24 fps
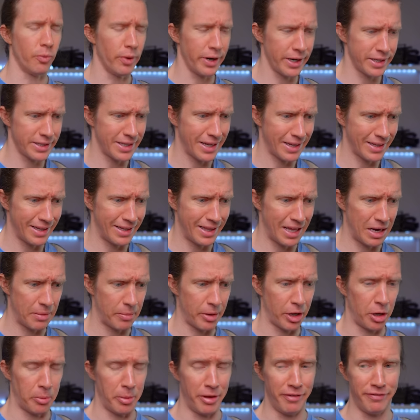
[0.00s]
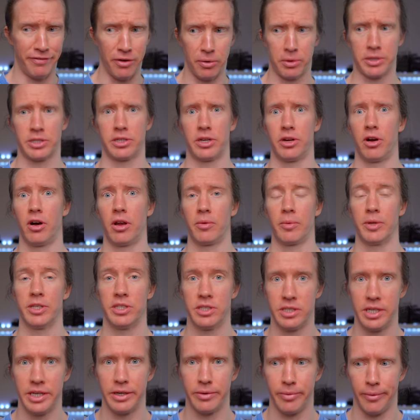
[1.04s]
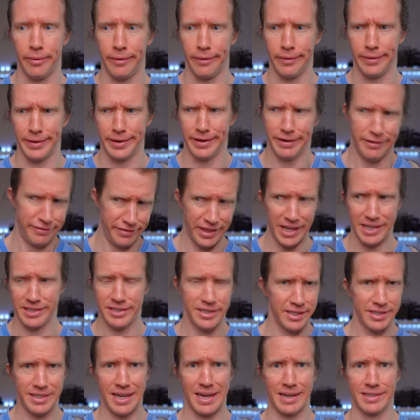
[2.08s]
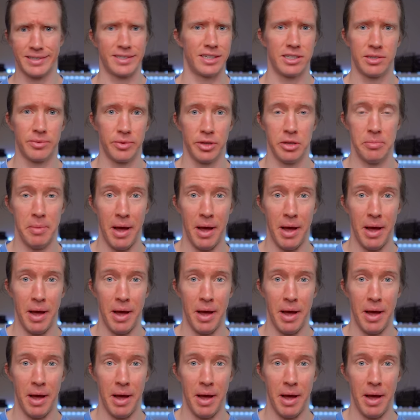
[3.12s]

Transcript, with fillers: what exactly then am I going to be focusing on with SQL if that syntax doesn't really